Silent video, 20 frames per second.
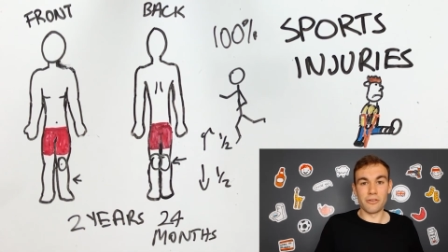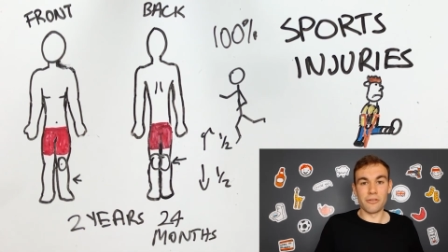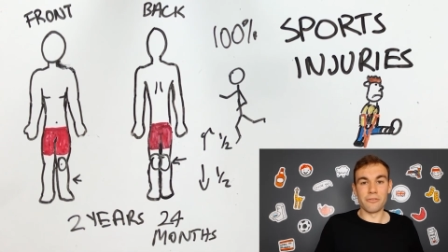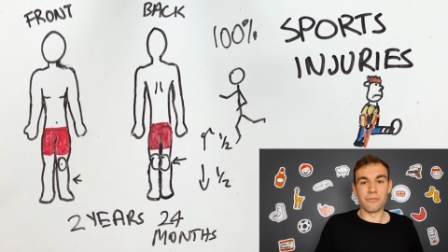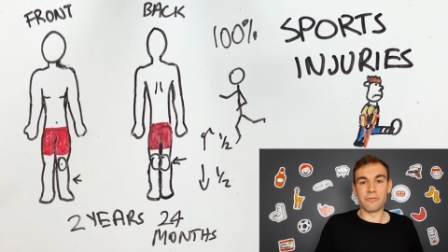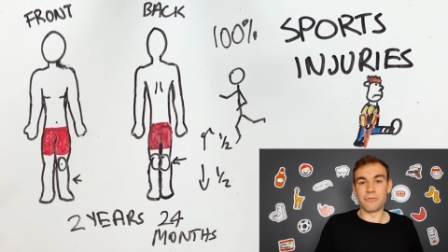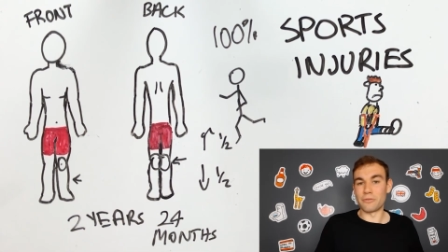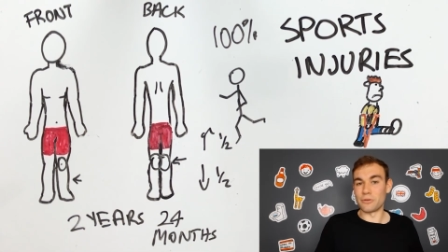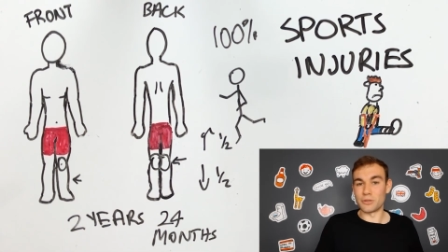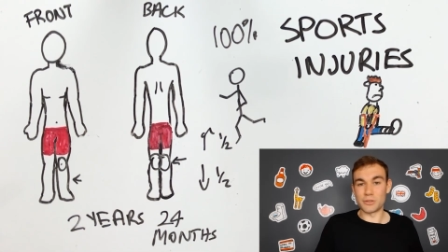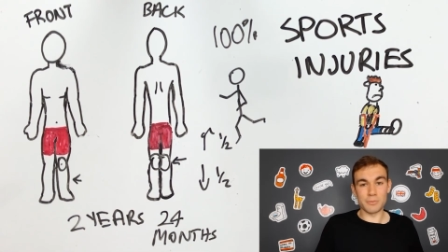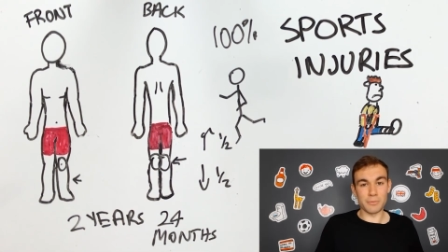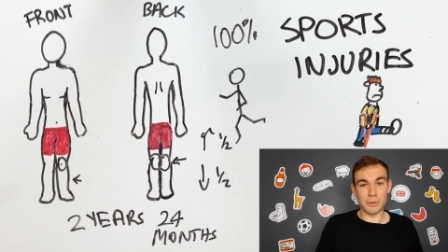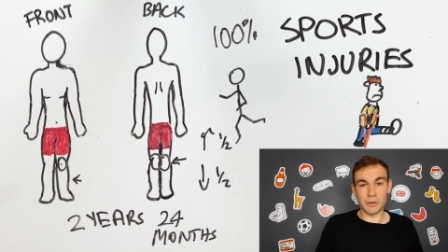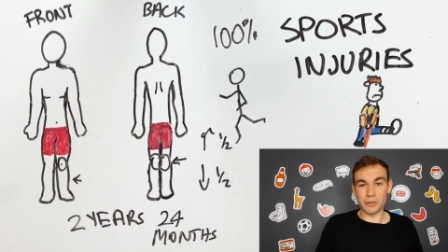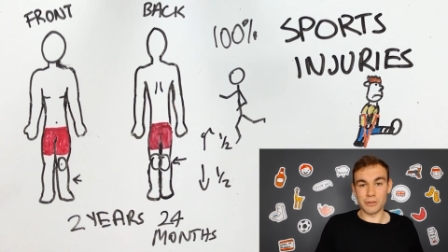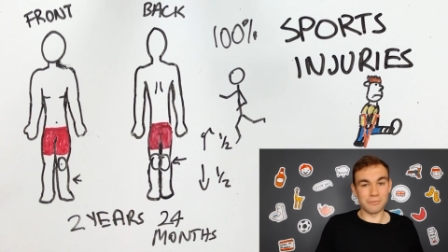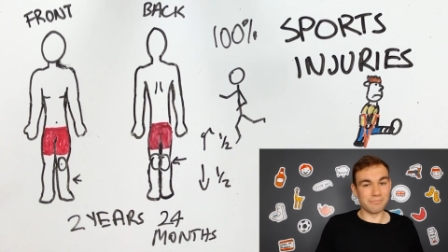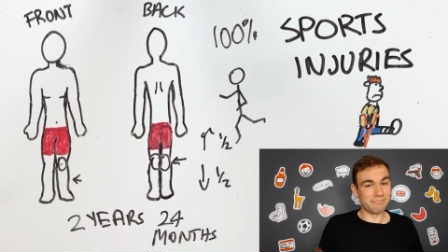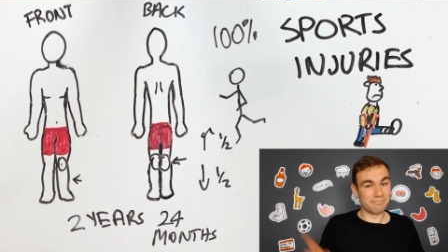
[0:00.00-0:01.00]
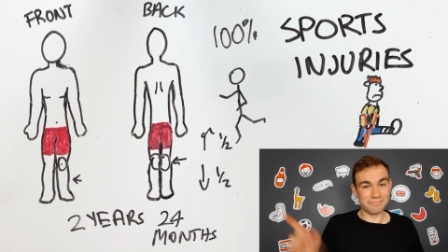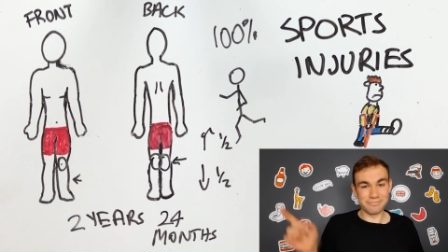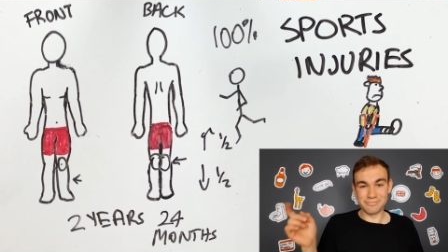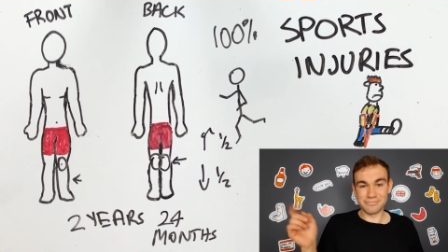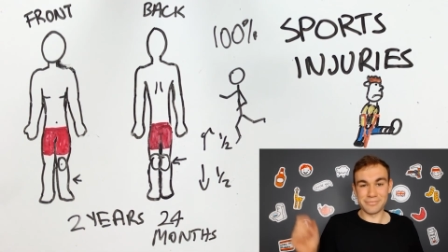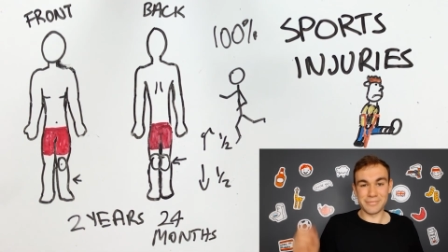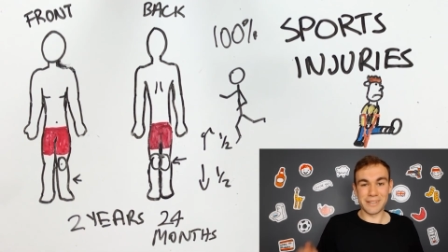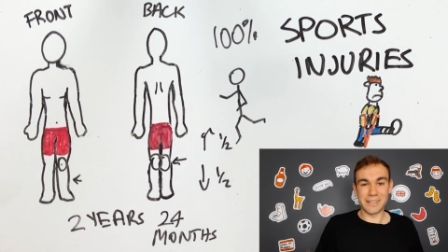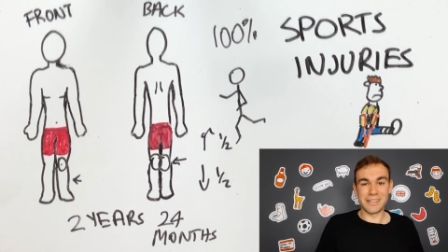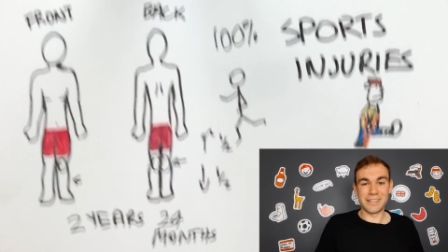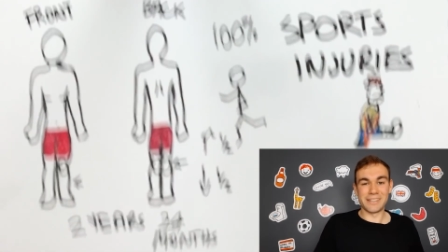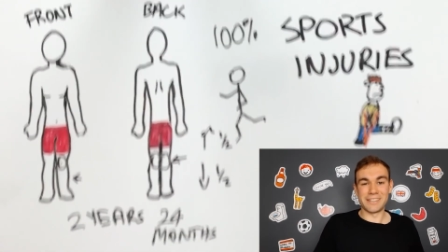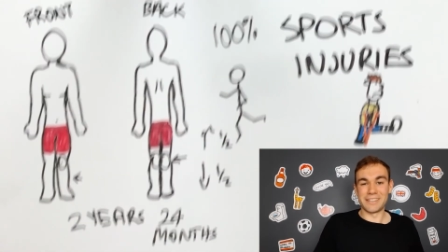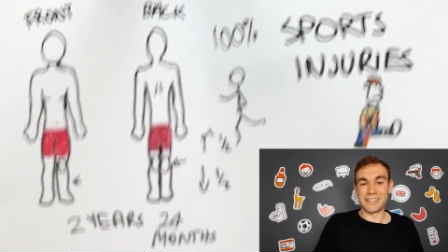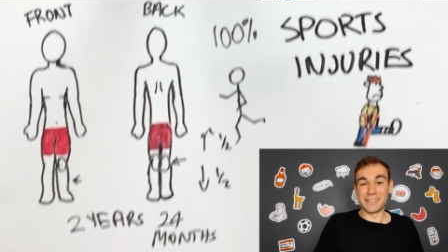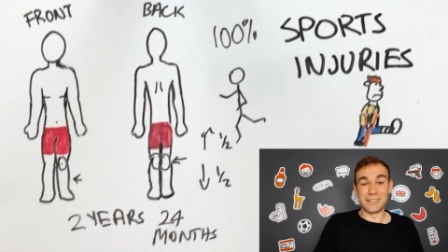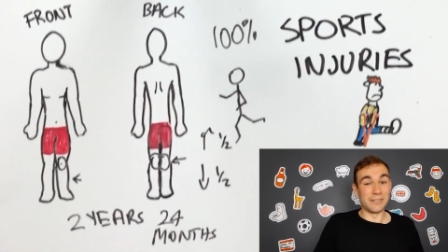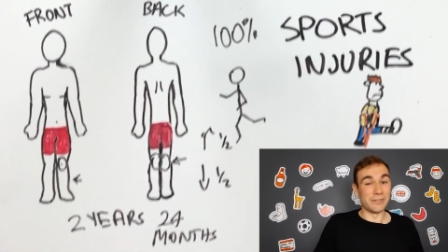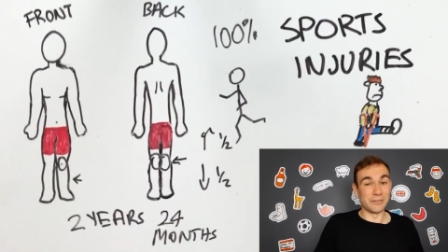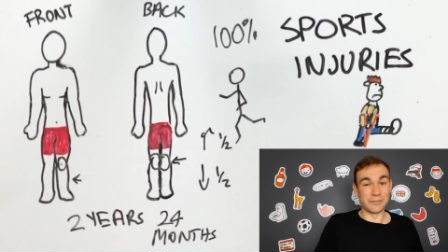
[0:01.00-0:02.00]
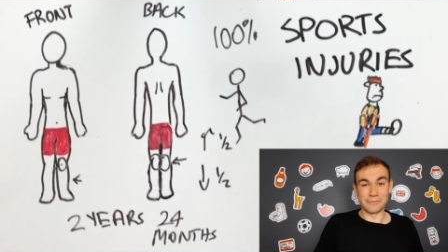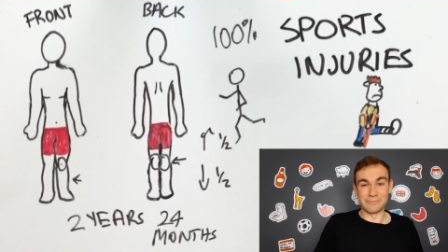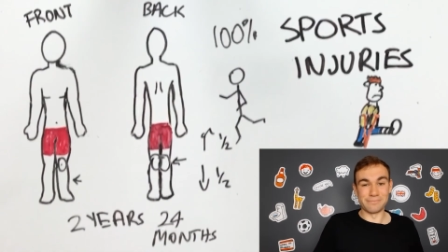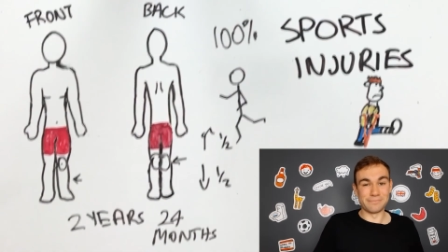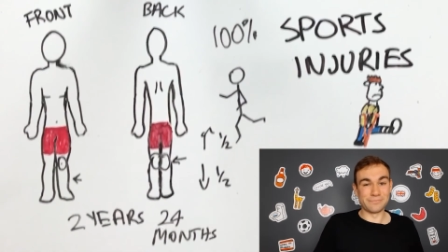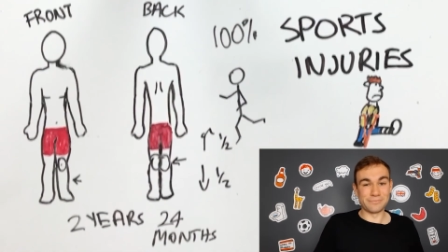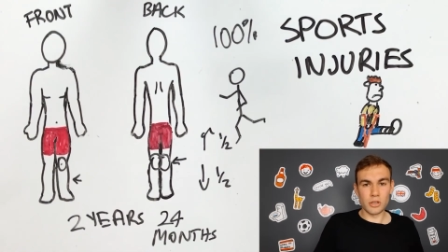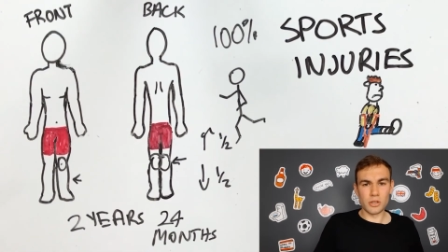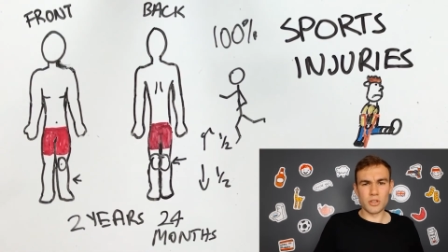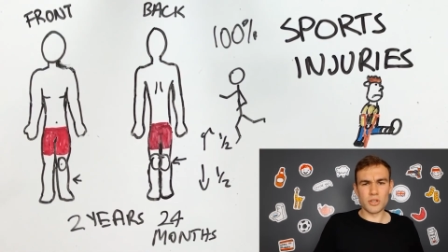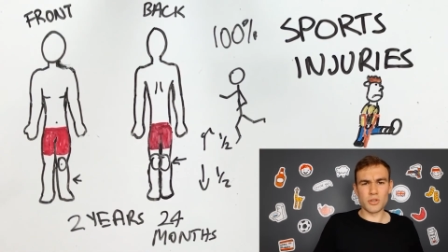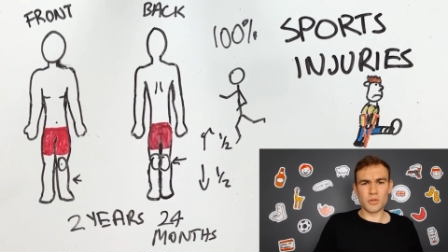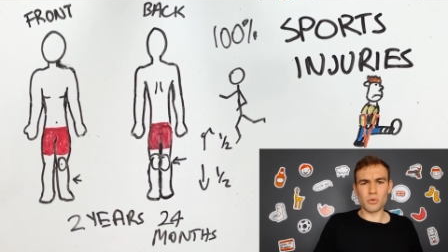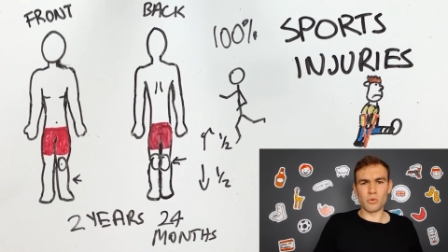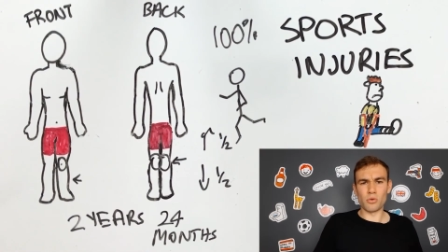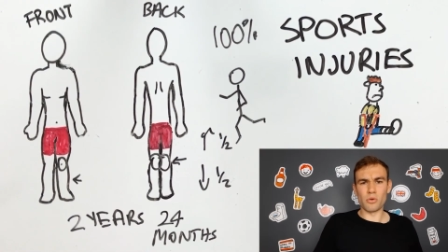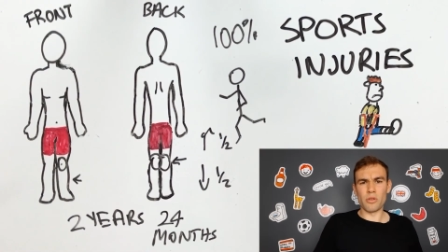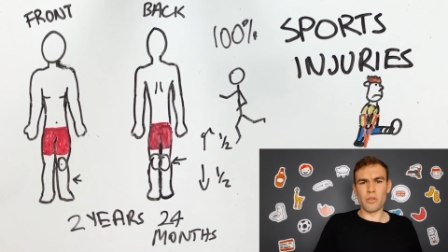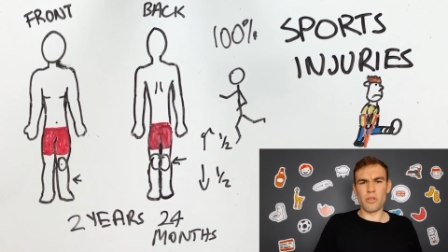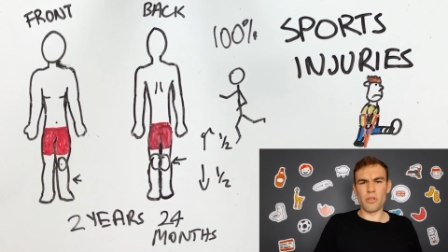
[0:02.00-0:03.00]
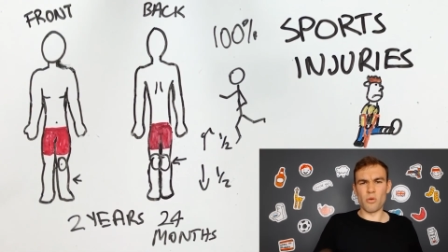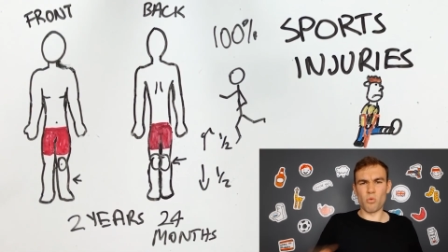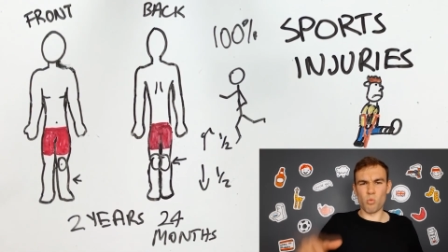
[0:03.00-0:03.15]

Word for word: football. No. So the